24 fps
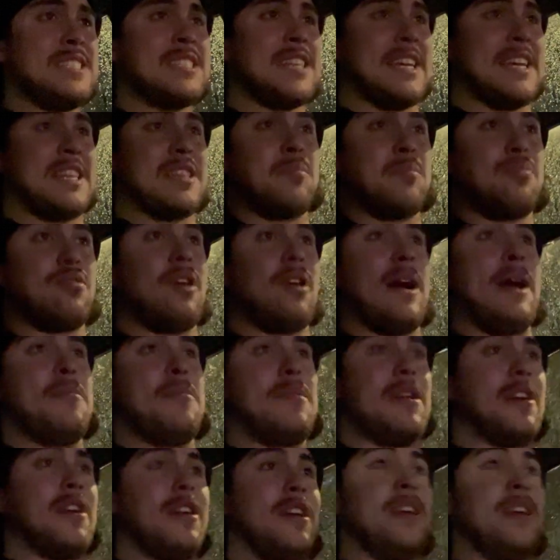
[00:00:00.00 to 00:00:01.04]
like the
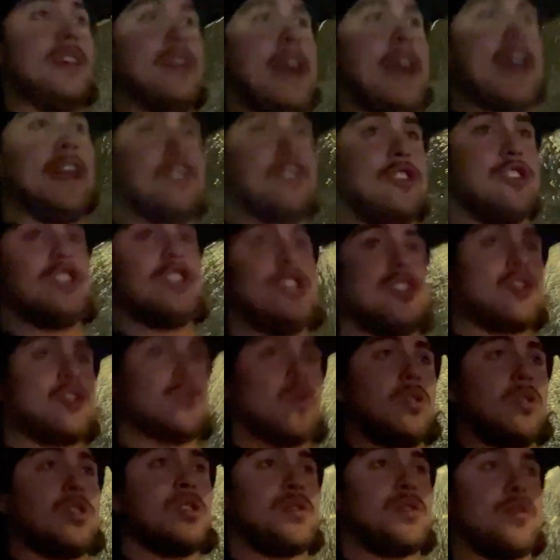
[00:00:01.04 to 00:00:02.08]
primary energy
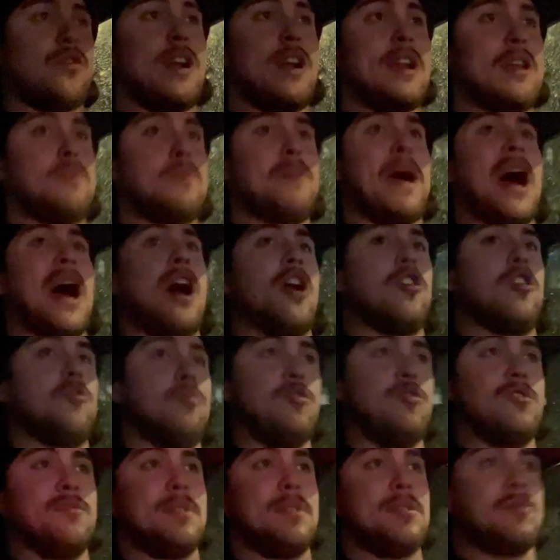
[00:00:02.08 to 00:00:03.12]
source for any power
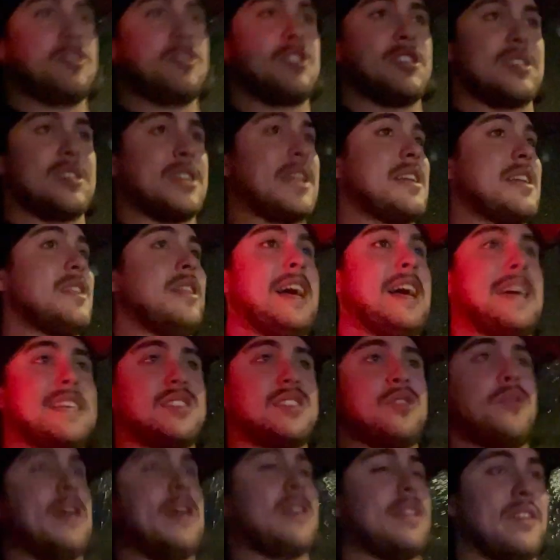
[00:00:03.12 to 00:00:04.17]
movement, which is like lasts
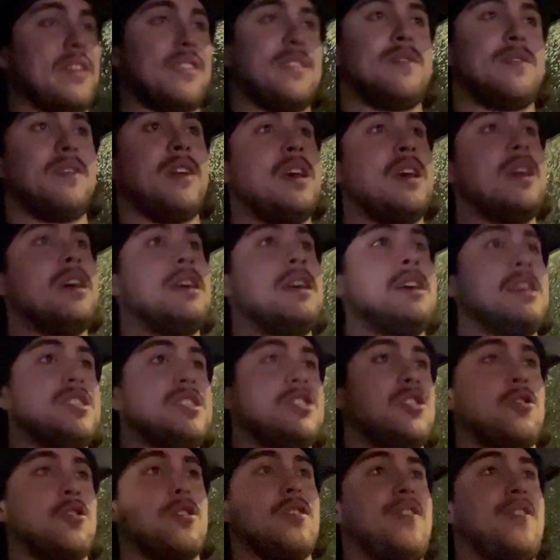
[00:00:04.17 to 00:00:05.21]
around like
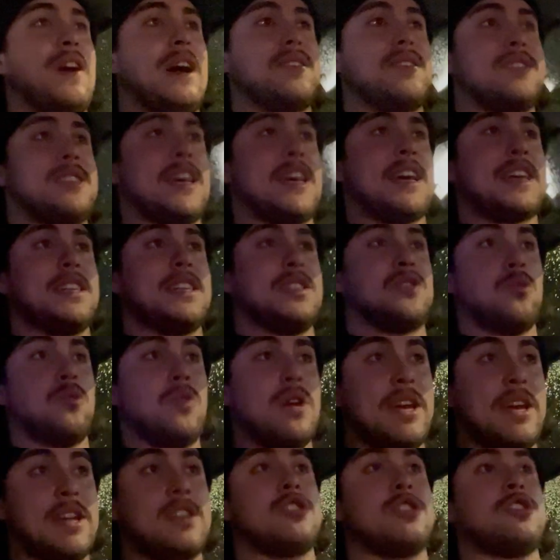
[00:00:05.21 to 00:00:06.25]
0 to 5 seconds,
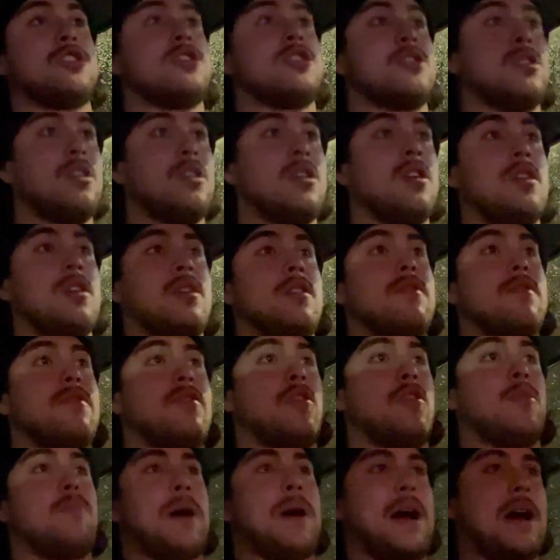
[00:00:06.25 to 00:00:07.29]
which
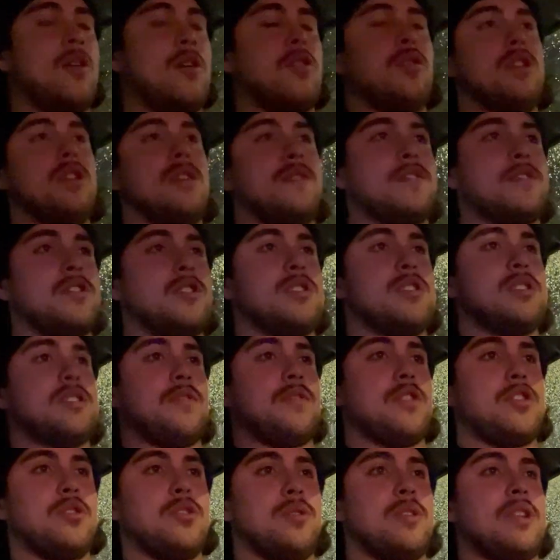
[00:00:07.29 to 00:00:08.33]
for power lifters, if
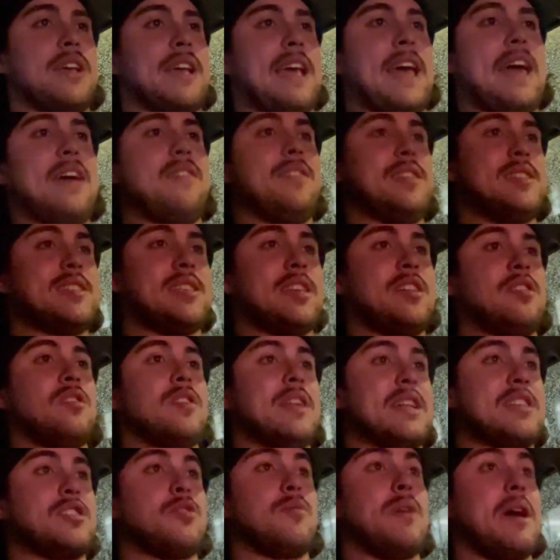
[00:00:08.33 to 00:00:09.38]
you're doing like a heavy single,
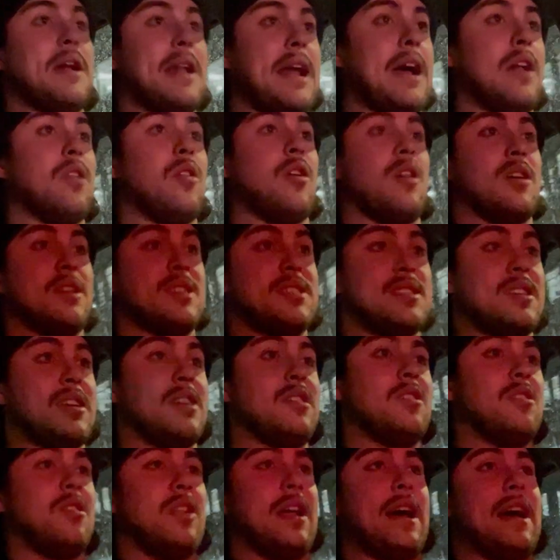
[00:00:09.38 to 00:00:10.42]
that's around how long a
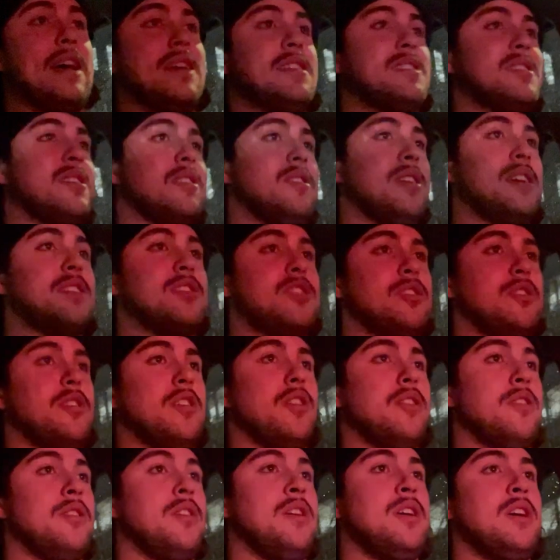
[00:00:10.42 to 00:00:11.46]
single lasts, unless
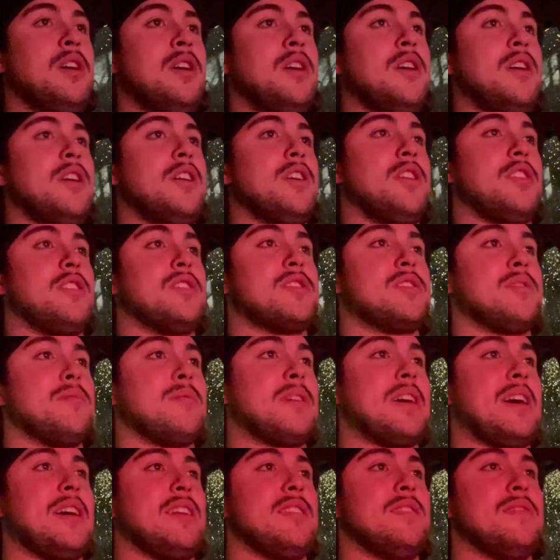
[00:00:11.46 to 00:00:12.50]
you're some
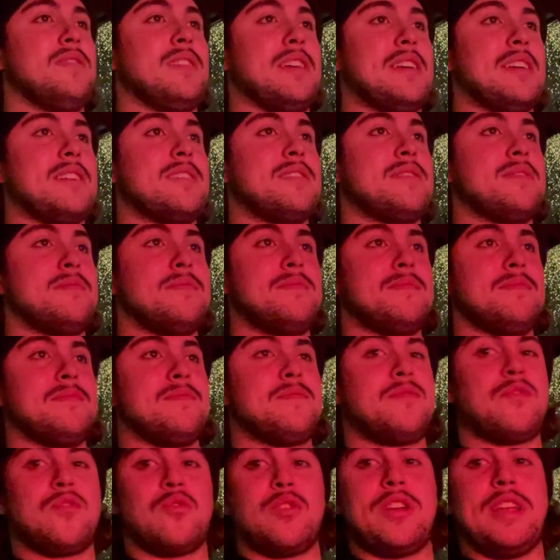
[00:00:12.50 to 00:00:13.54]
kind of like
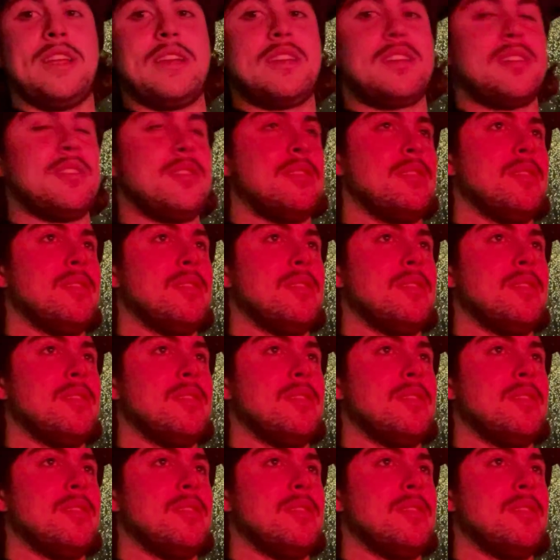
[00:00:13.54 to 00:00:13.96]
freak.